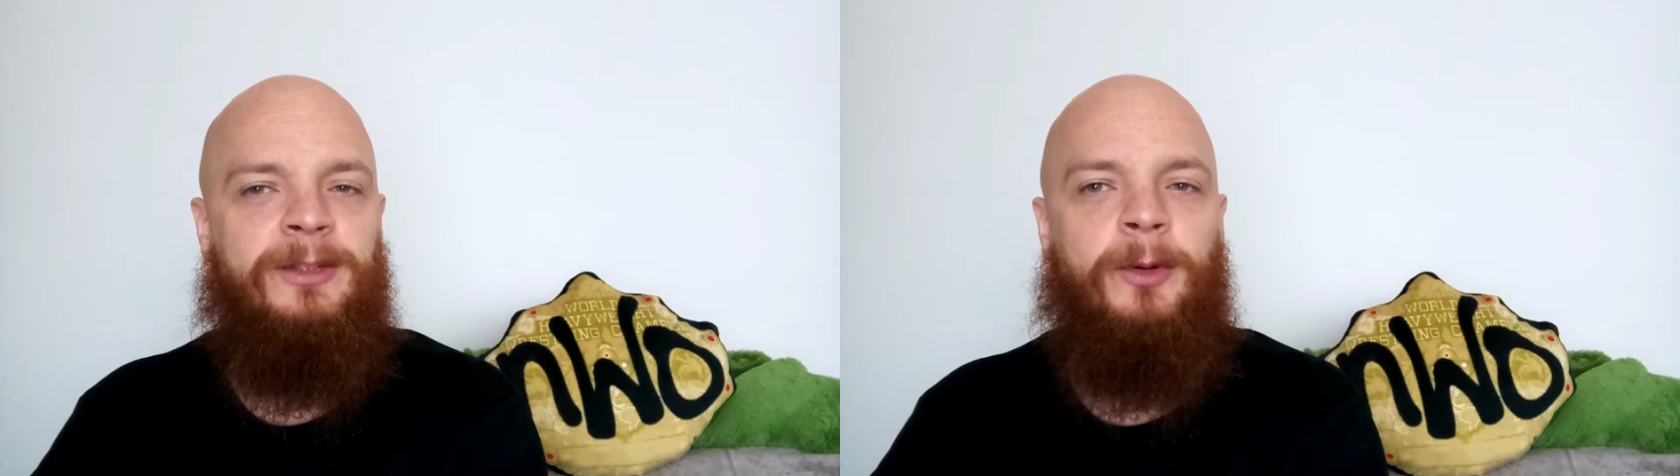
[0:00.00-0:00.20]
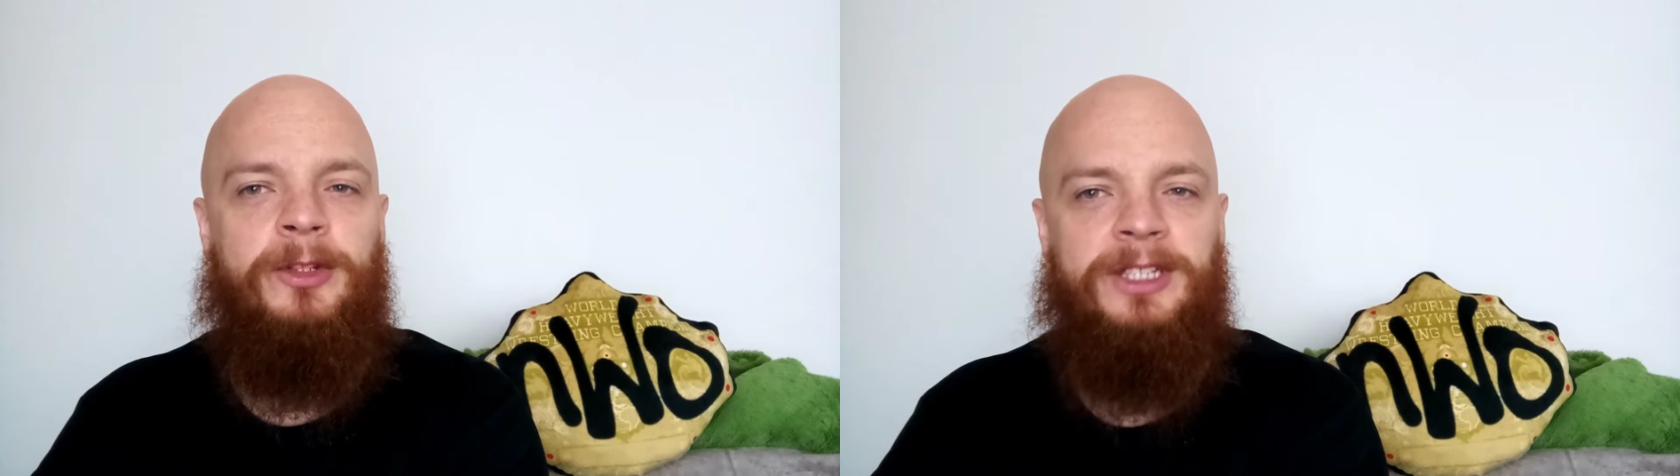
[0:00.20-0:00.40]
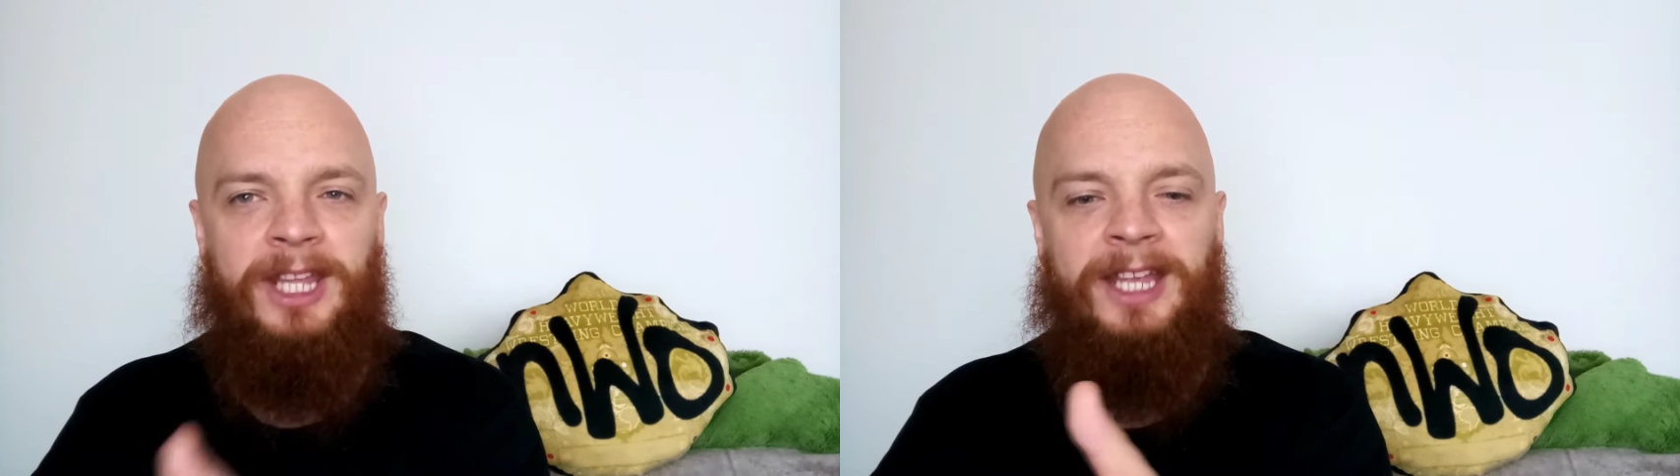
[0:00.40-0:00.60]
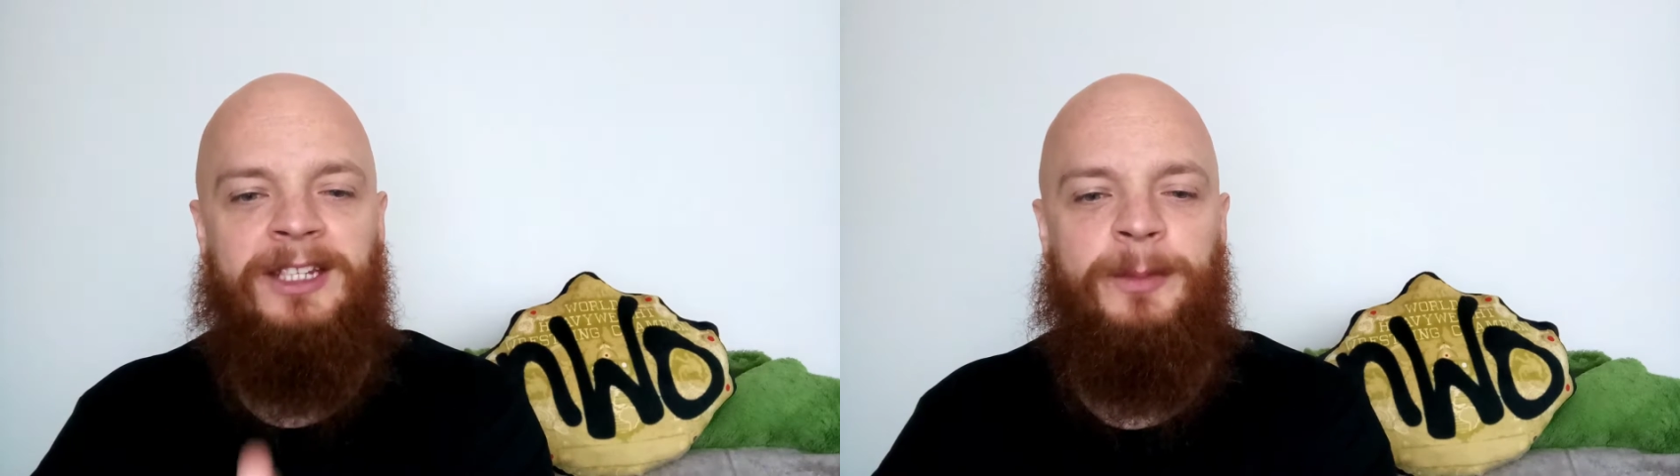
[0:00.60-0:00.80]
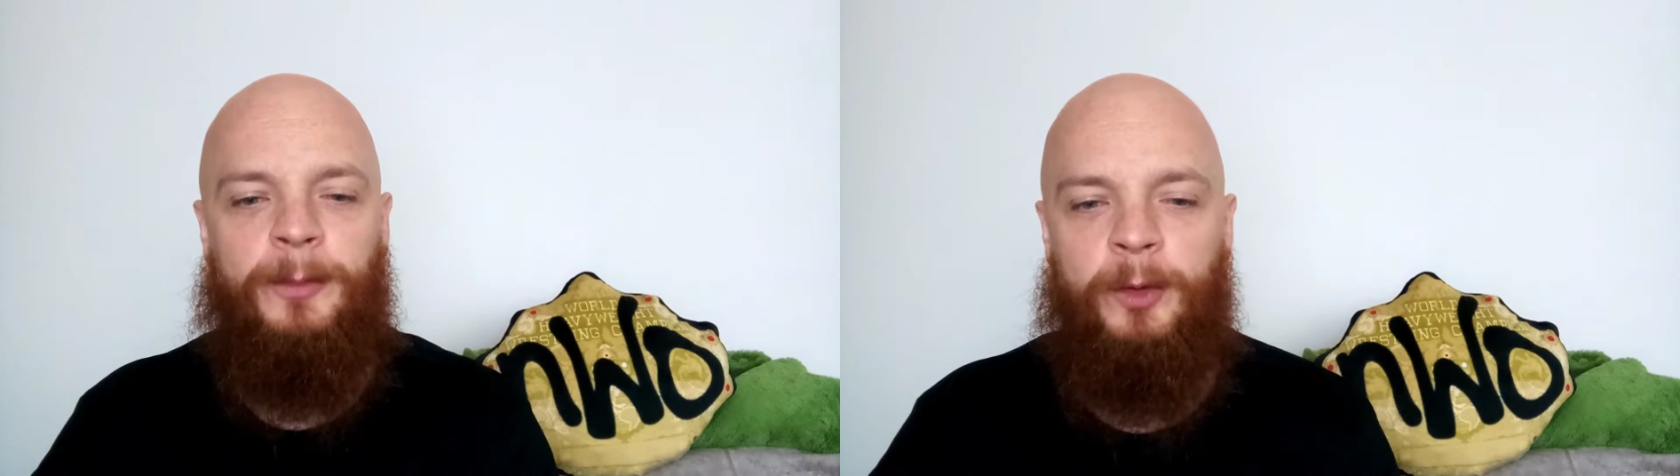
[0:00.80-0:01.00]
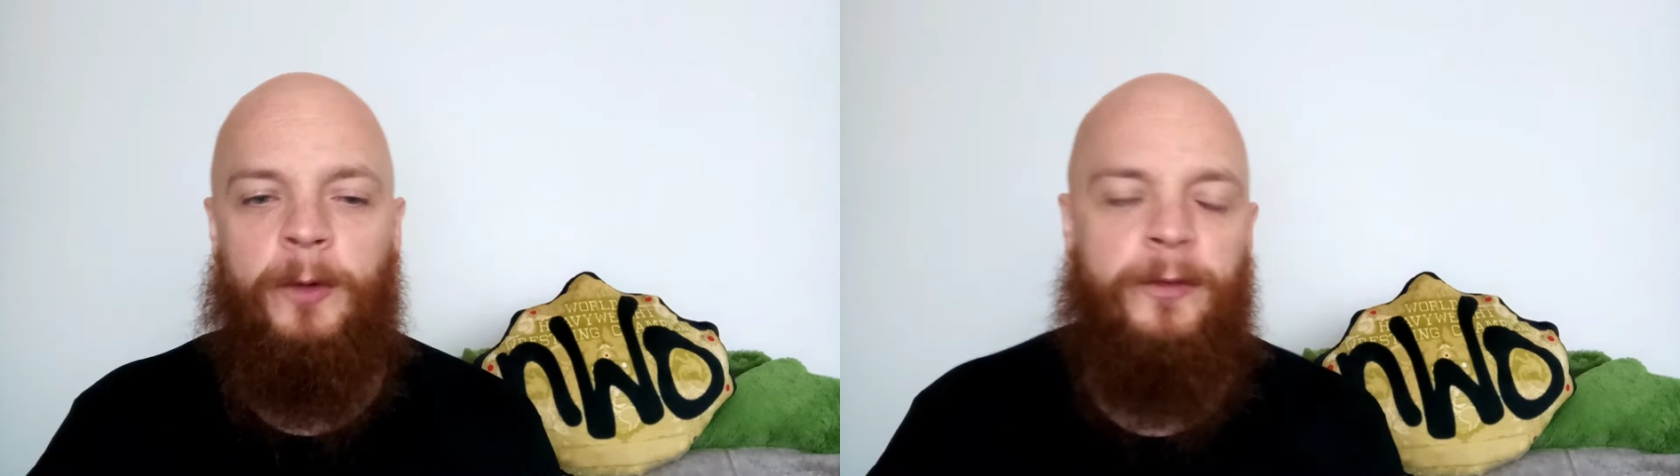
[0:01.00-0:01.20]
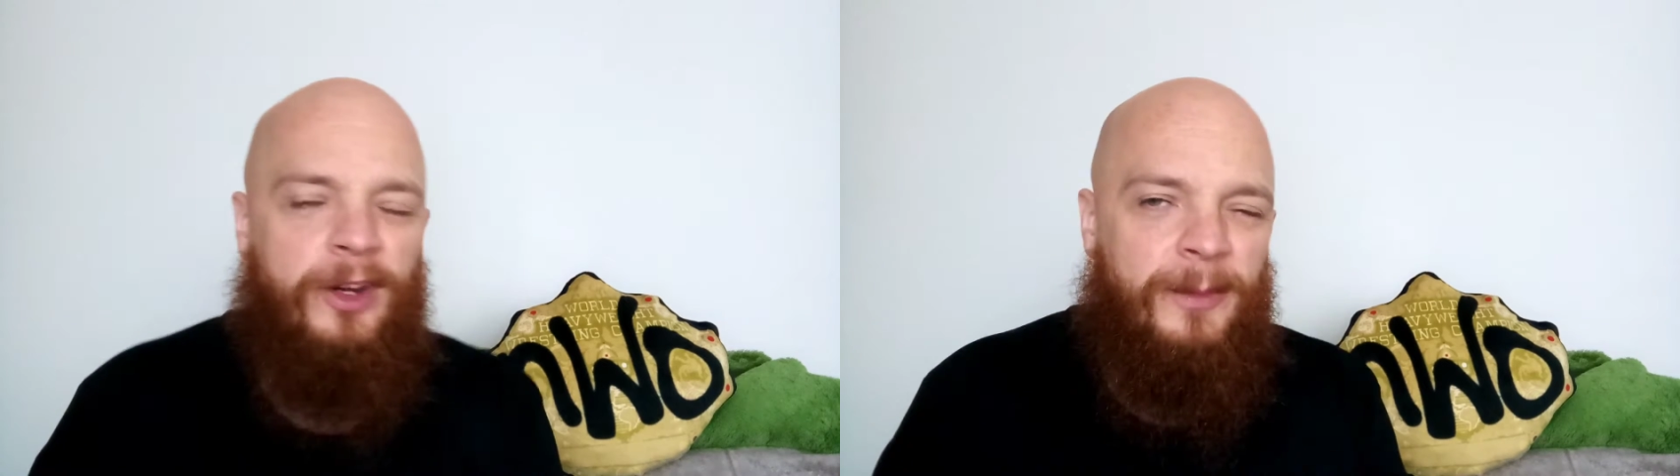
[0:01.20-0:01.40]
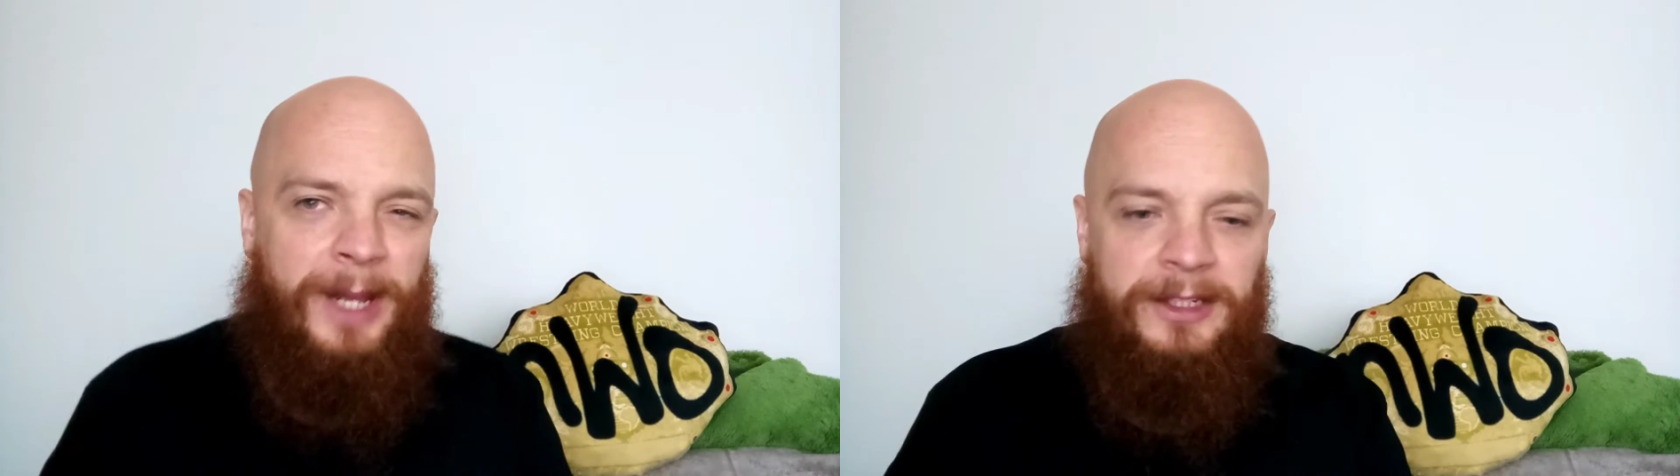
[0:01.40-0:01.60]
towards the end, but we'll go
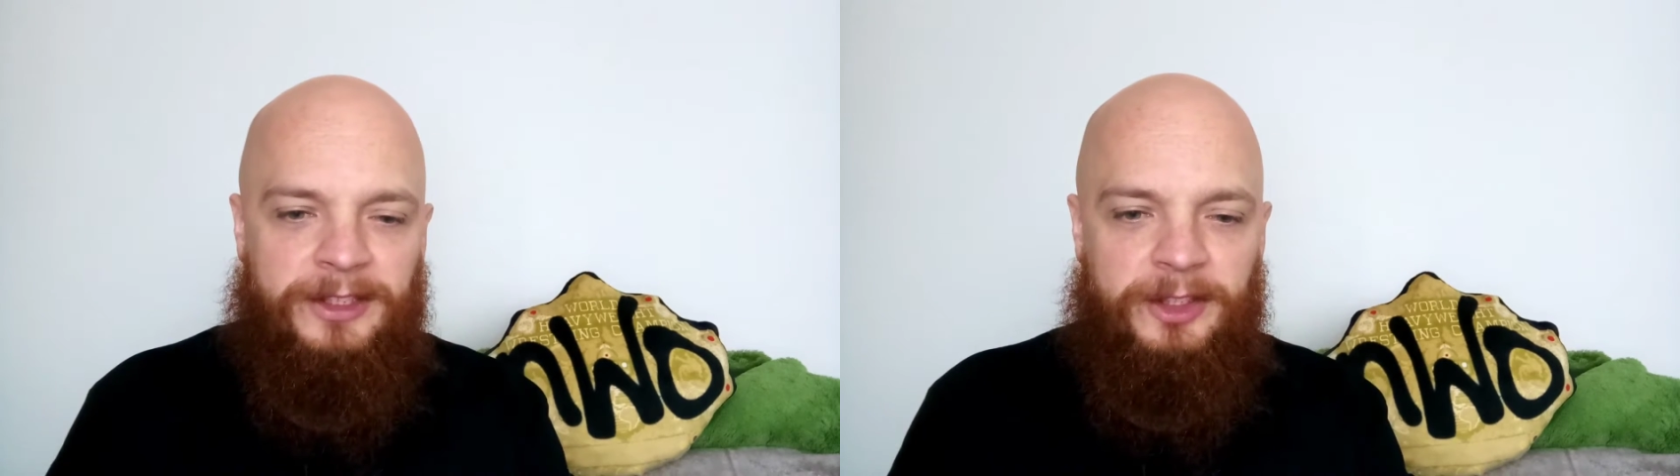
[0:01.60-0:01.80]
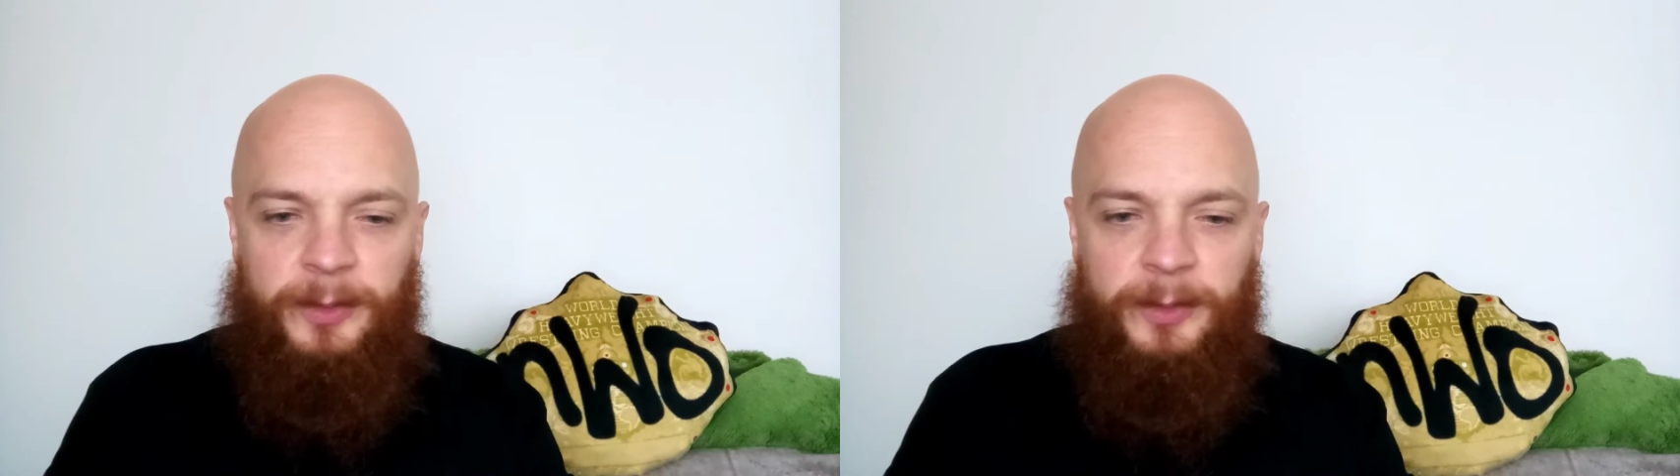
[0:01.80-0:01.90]
through the matches.